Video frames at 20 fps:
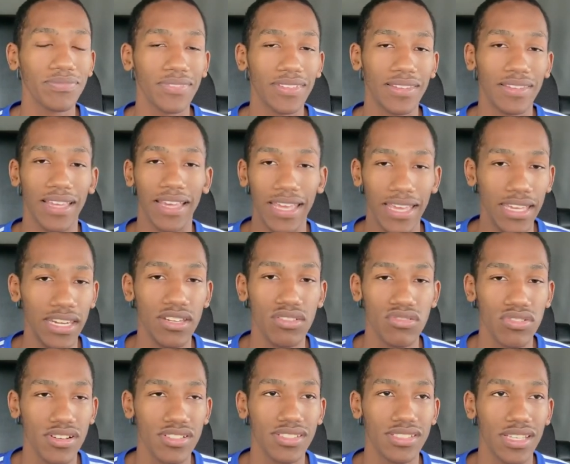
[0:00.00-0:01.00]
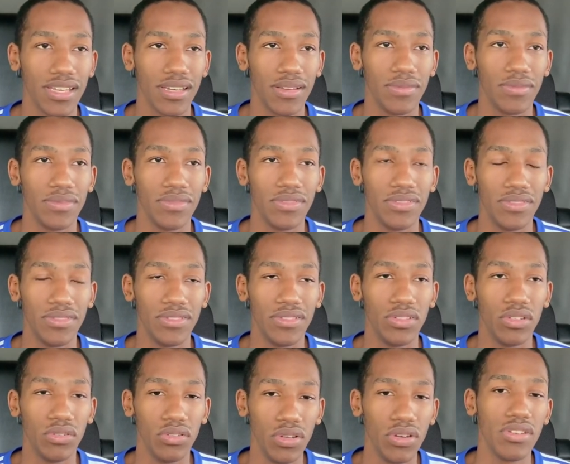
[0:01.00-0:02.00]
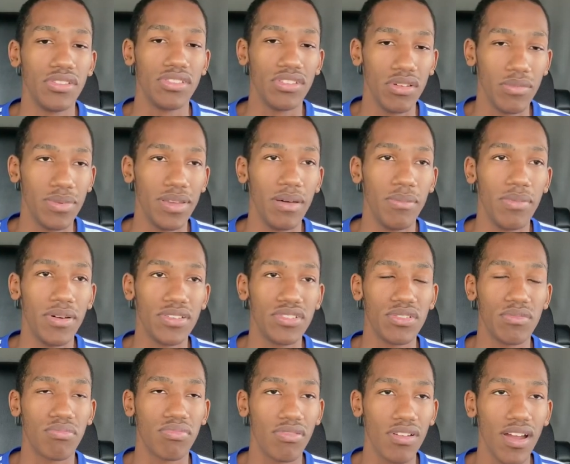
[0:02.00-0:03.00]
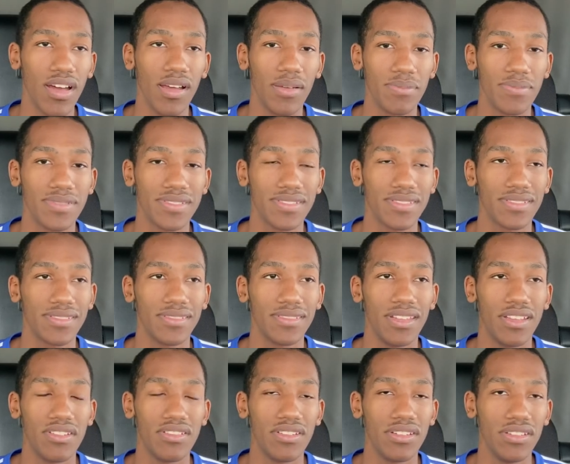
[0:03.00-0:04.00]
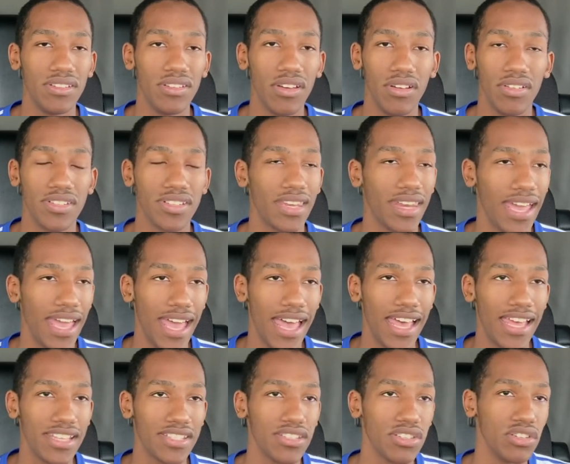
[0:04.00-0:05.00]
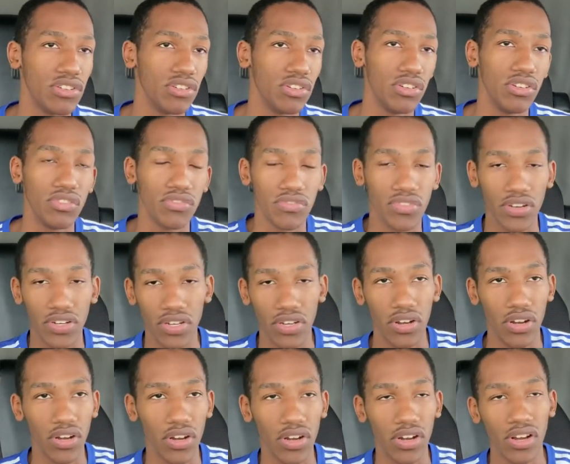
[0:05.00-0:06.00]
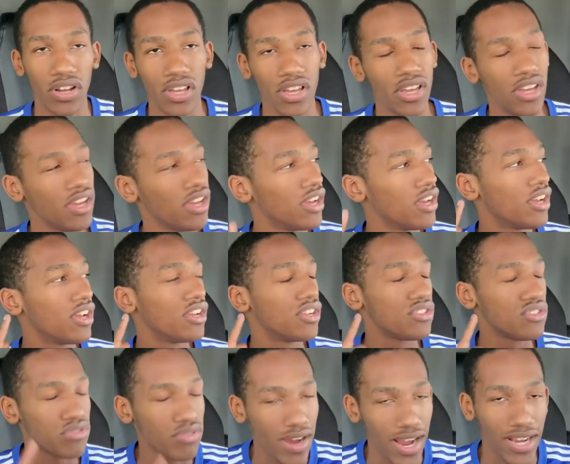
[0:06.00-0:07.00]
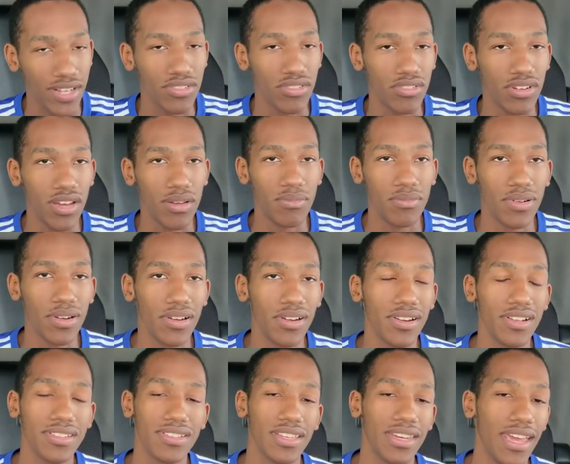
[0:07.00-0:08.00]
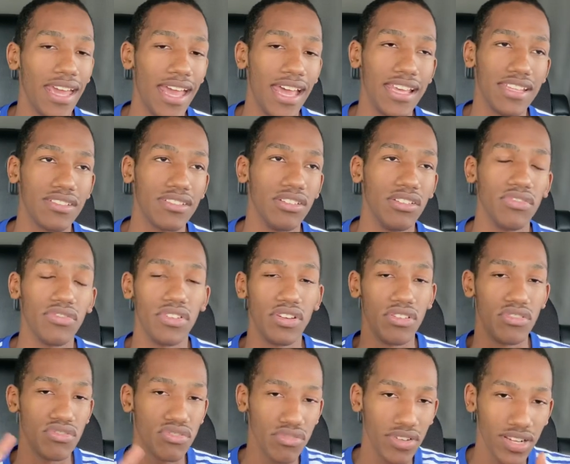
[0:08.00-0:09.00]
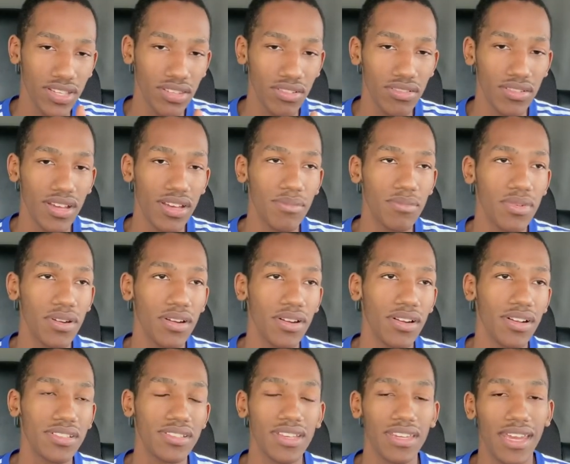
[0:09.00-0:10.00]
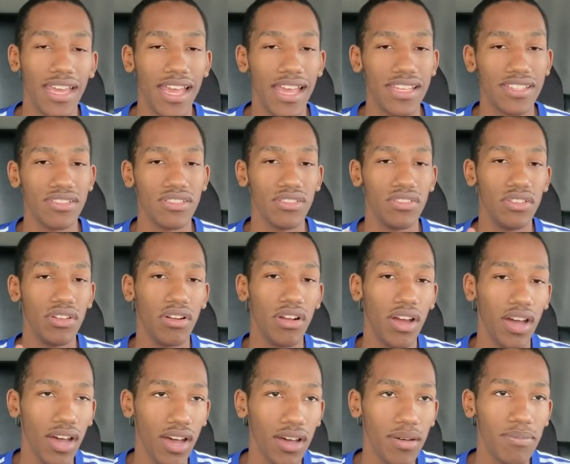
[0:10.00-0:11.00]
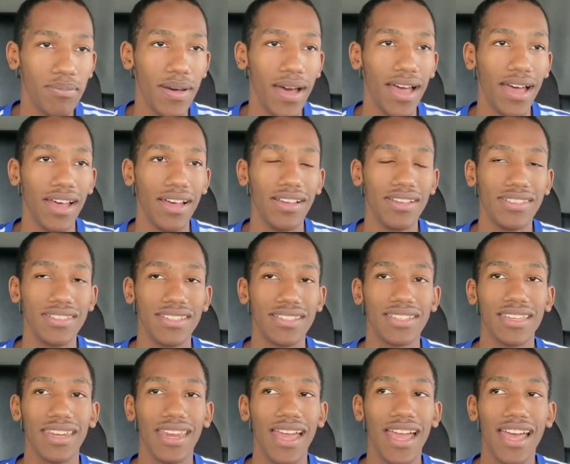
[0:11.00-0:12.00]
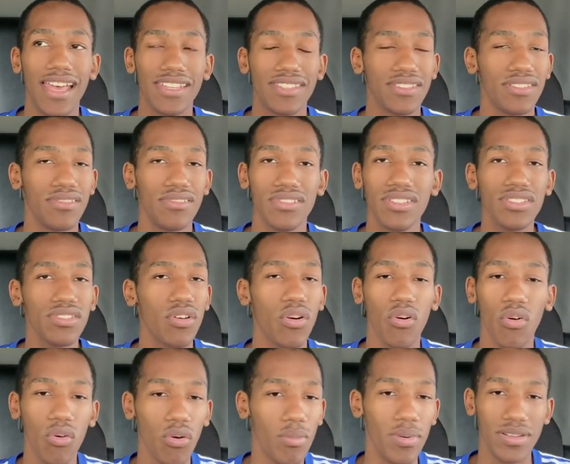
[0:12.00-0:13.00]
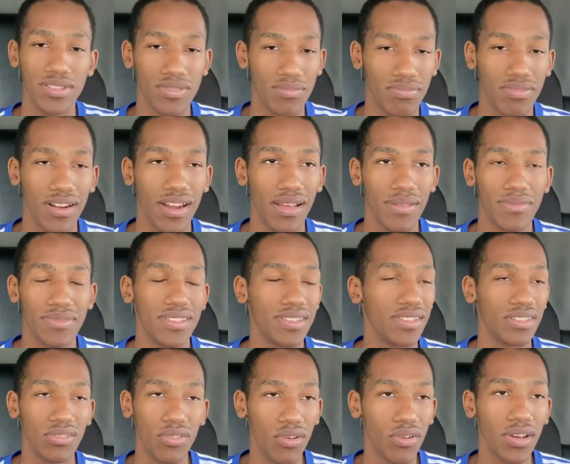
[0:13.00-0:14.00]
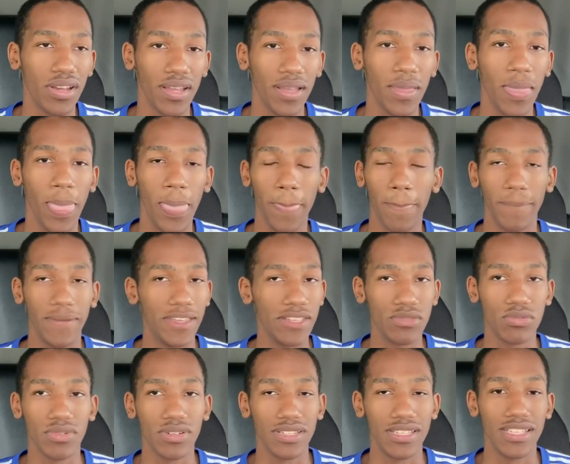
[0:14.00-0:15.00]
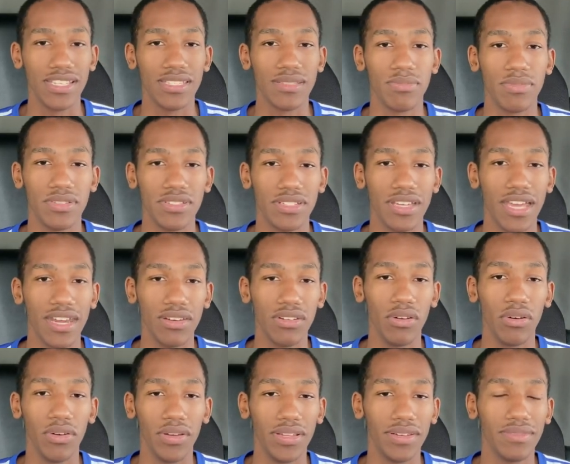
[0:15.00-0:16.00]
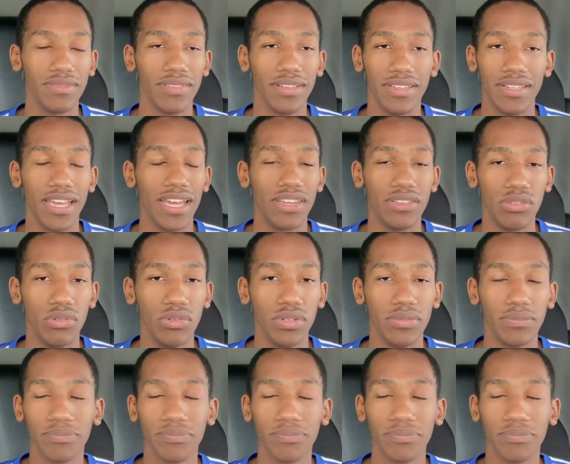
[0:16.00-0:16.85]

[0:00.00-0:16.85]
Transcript: like any truck stop, you'll notice there'll be a bunch of prompts that you know. It's gonna ask you for your tractor number, it's gonna ask you for your trailer number, it's gonna ask you your hub miles, it's gonna ask you just a whole bunch of prompts. It's annoying, it is what it is, but you gotta know it, and you gotta do it.